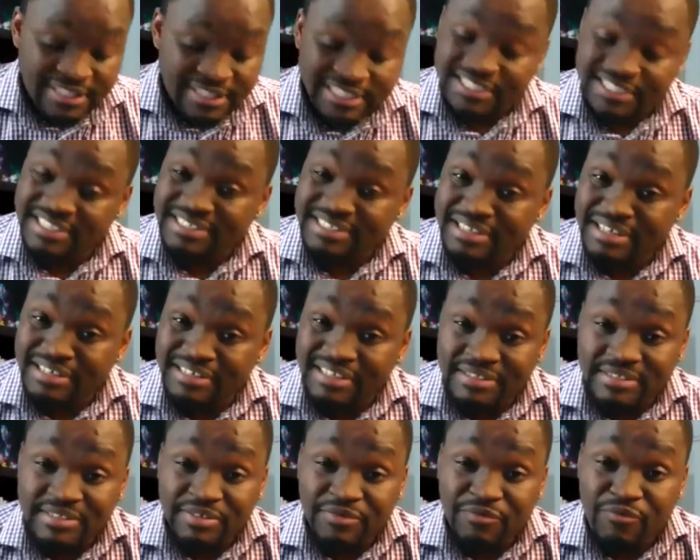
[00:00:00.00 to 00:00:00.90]
there's
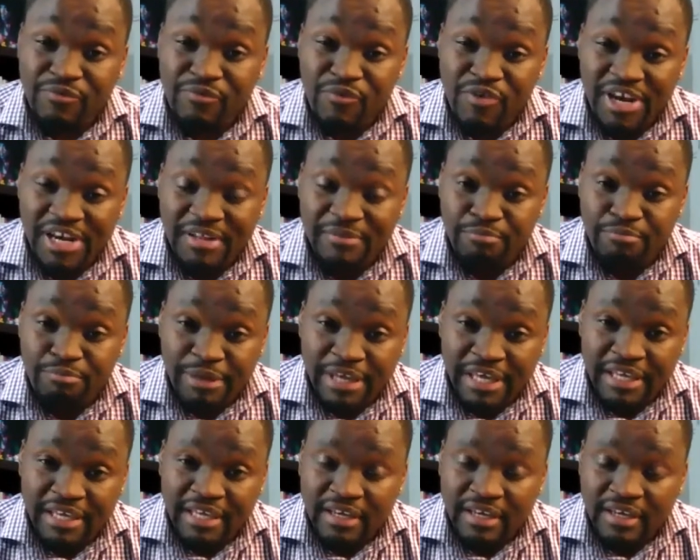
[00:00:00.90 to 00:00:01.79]
there's a really
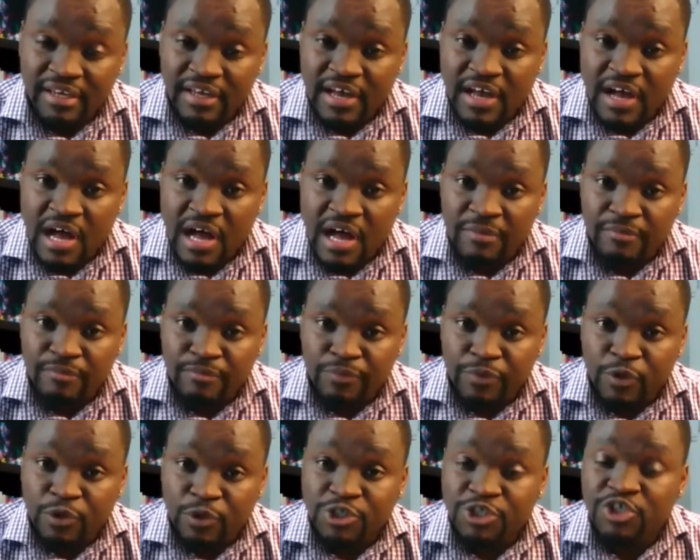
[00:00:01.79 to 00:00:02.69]
big
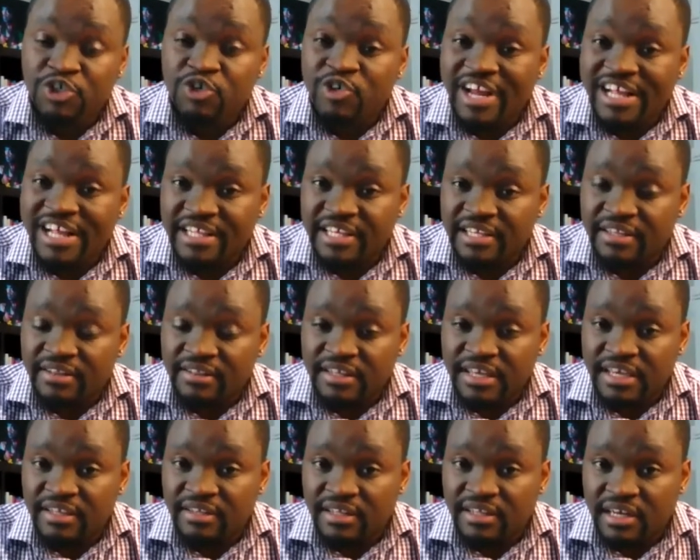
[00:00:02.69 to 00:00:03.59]
um, australian
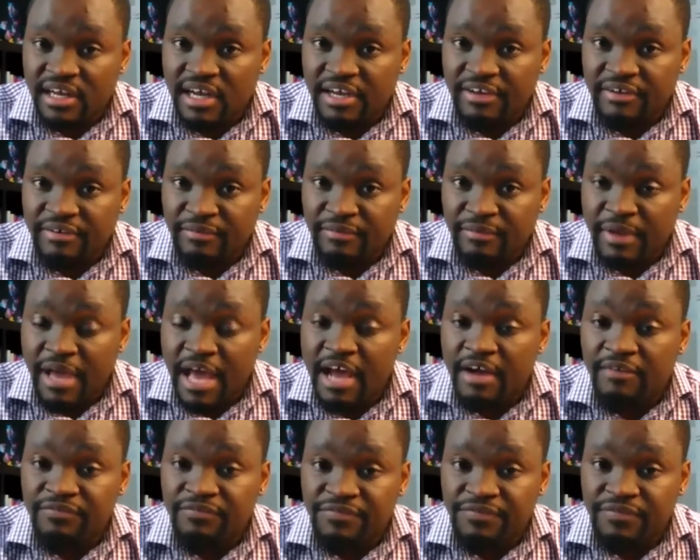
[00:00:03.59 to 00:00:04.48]
thing that i
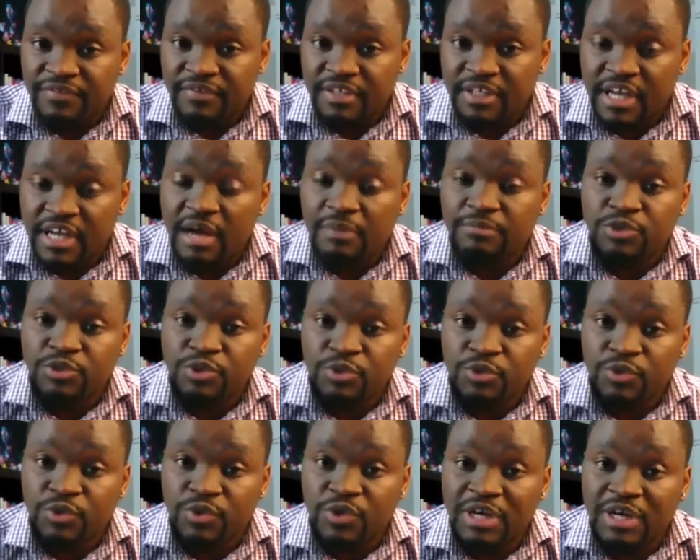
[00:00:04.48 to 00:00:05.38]
have come
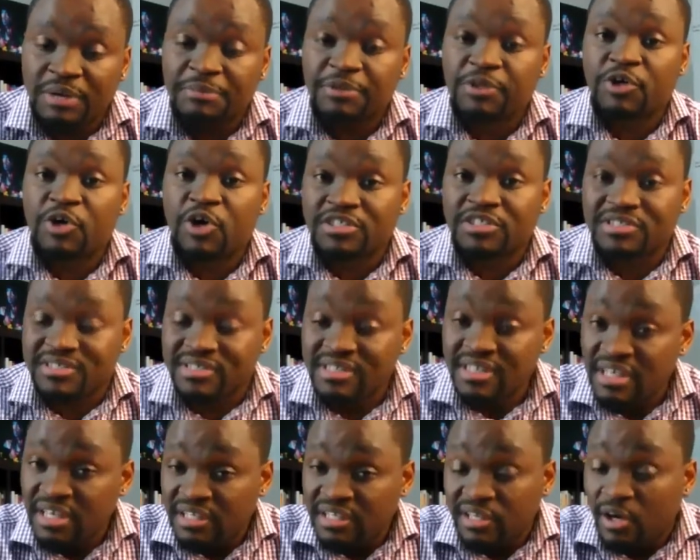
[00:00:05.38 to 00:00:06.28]
to come across
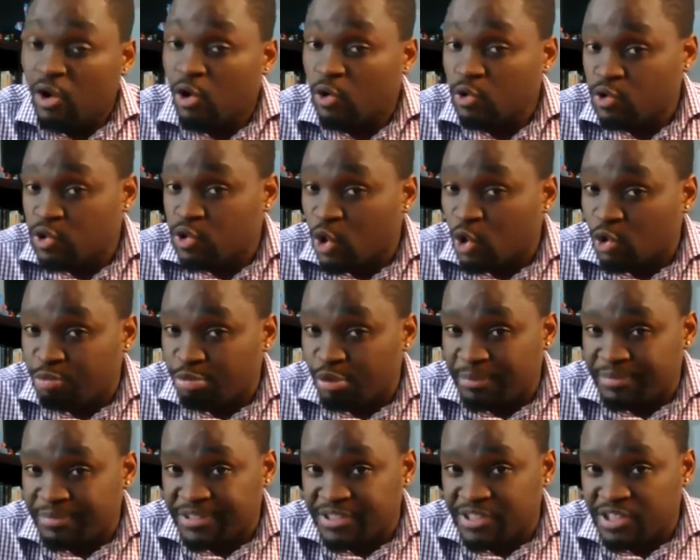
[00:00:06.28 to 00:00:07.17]
the whole tall
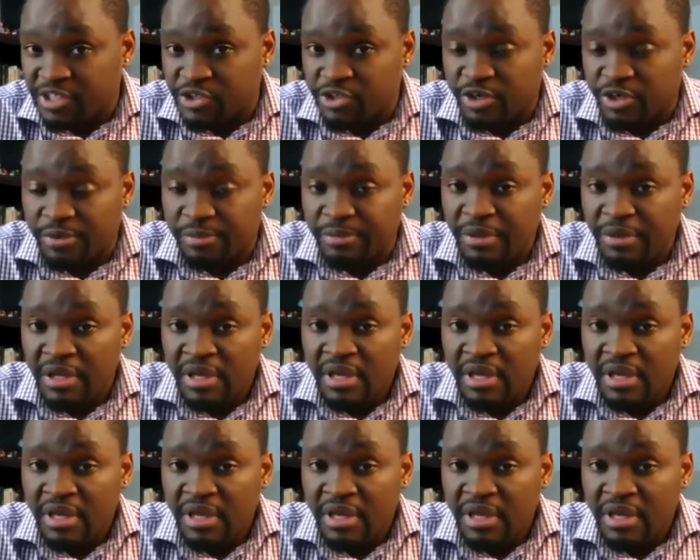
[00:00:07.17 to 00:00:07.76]
poppy syndrome